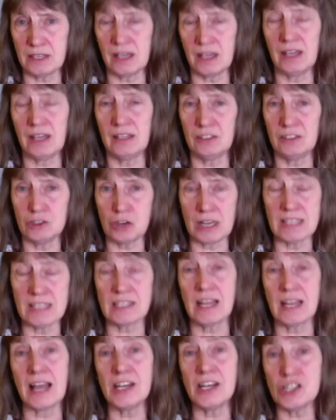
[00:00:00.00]
in
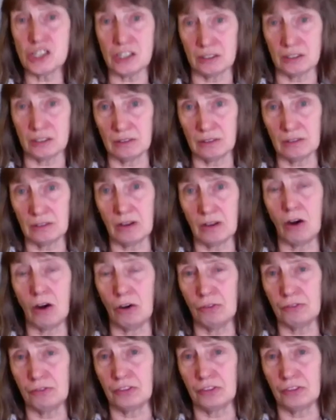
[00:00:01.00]
translation
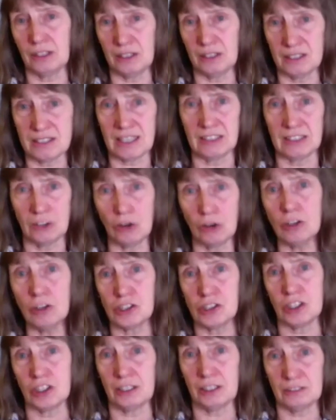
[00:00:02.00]
of the
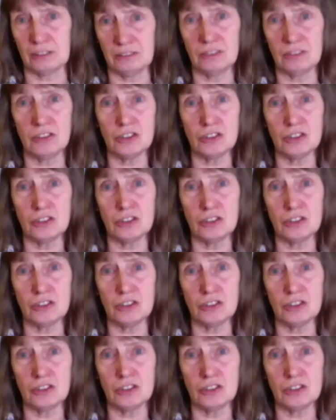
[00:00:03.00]
technology